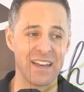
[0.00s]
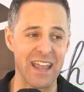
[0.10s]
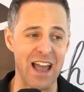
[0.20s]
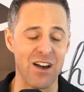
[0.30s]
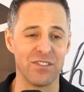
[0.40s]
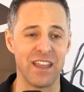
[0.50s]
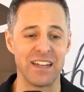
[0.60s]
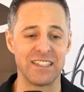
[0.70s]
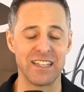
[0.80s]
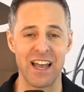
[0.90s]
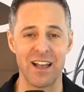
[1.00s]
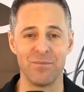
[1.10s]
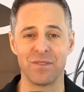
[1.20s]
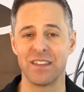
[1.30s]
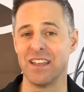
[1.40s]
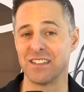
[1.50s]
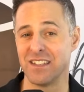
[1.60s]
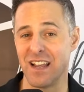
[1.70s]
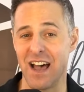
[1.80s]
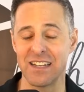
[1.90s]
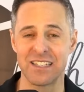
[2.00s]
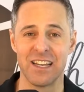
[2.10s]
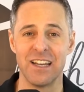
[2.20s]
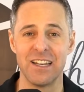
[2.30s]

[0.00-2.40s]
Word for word: account that uh, is not